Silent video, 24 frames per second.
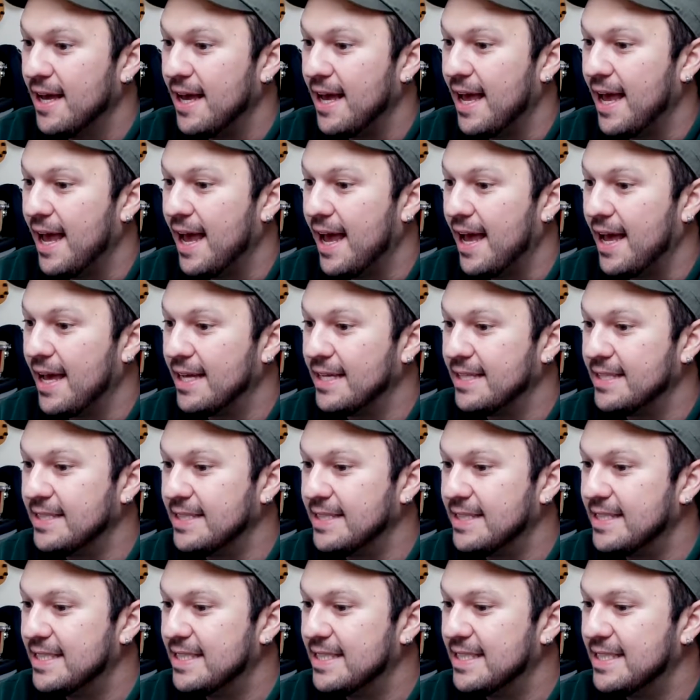
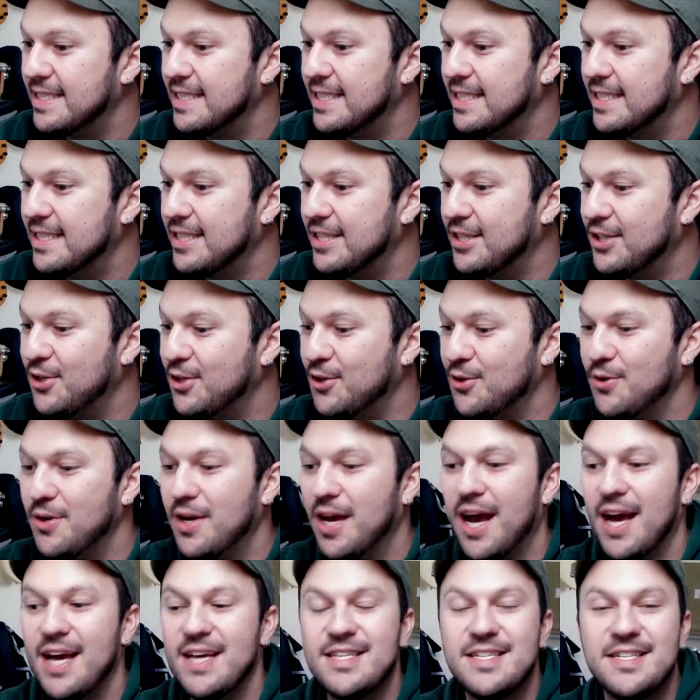and you
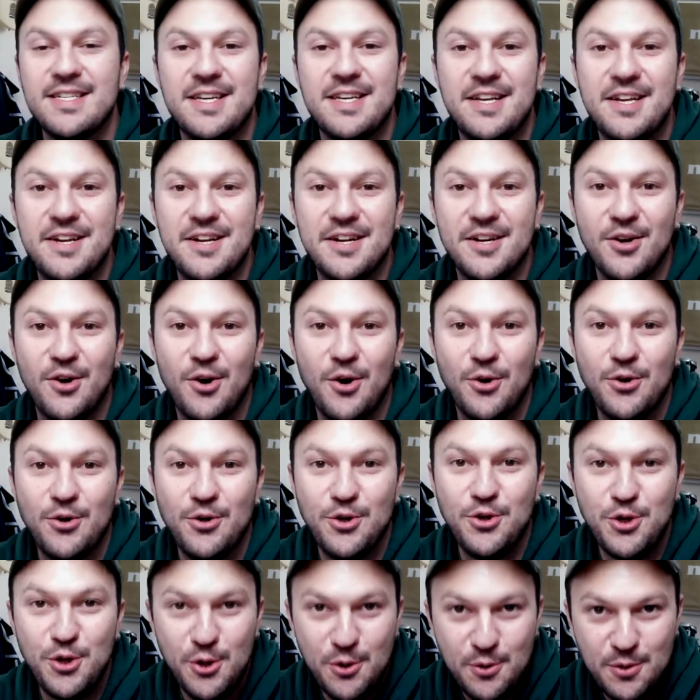guys here on
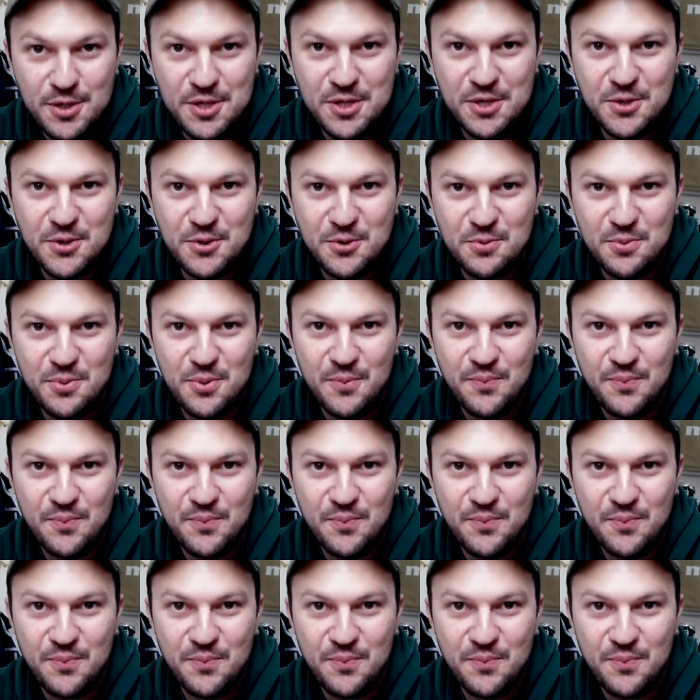YouTube,